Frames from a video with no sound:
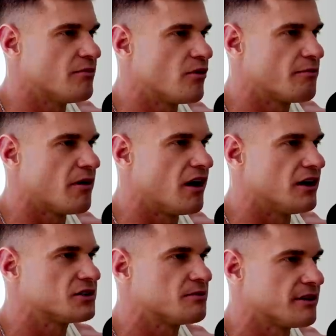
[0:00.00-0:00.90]
You
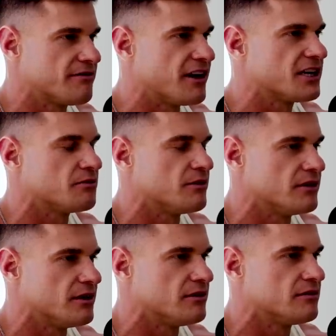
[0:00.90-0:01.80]
flexible. You can
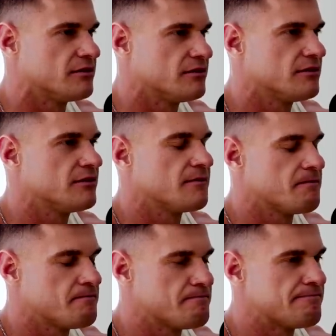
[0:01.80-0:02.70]
be flexible. Yeah,
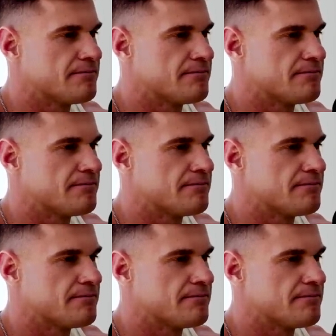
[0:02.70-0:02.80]
you can you